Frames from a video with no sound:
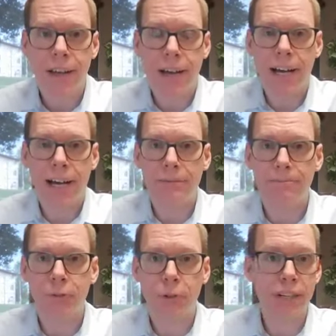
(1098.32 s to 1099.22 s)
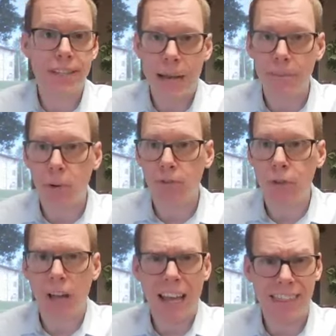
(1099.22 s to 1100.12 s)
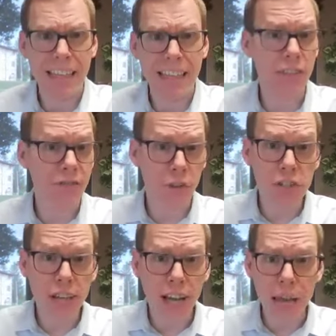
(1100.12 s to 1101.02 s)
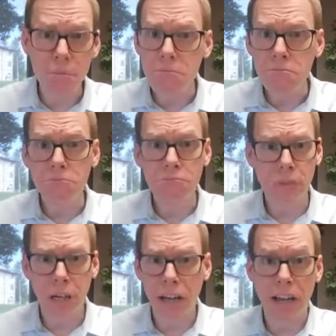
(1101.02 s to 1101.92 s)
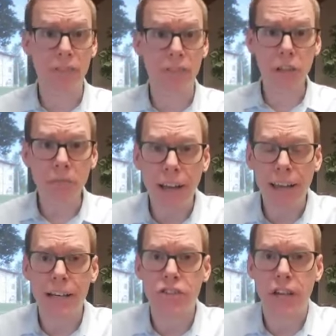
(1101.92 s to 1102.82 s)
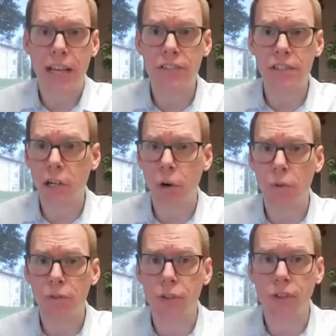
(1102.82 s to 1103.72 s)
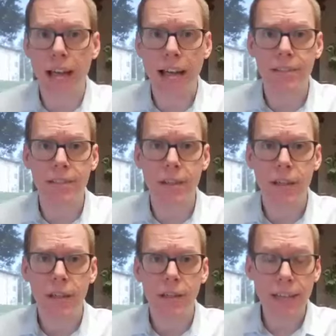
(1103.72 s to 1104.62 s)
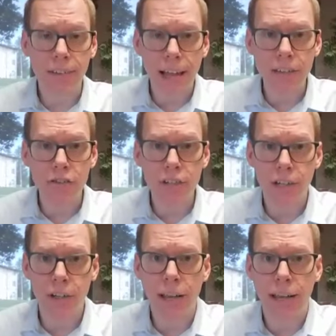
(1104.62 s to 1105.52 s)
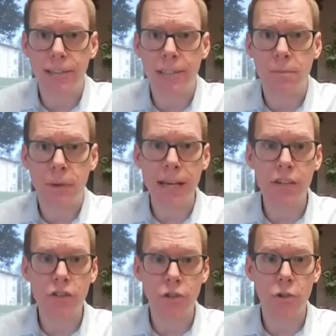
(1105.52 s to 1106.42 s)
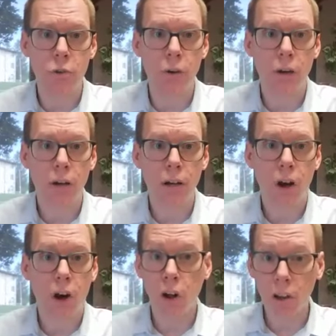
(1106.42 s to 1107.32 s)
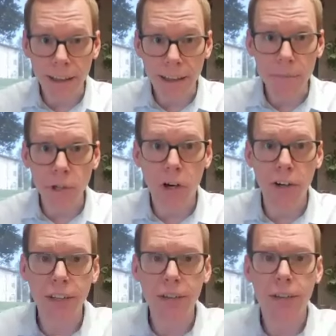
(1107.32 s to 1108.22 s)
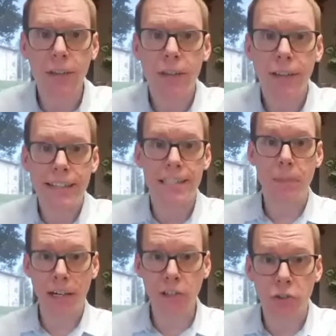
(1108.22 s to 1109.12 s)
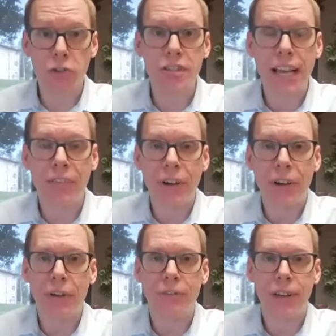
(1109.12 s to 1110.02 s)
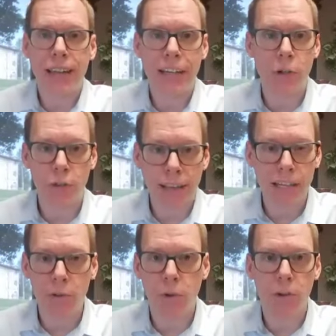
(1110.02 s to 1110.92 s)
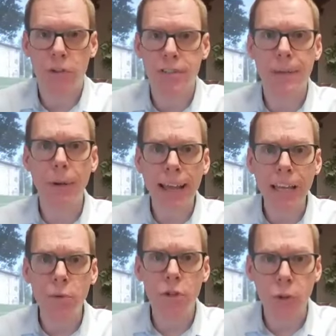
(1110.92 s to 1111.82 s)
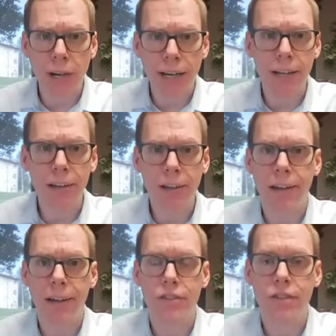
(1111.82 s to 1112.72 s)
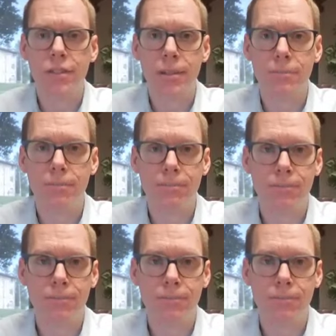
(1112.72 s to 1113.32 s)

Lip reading: For example, I think the first time ever, I had a chance to go over late last year and speak to all MDARD inspectors at their annual or semi-annual training, just to,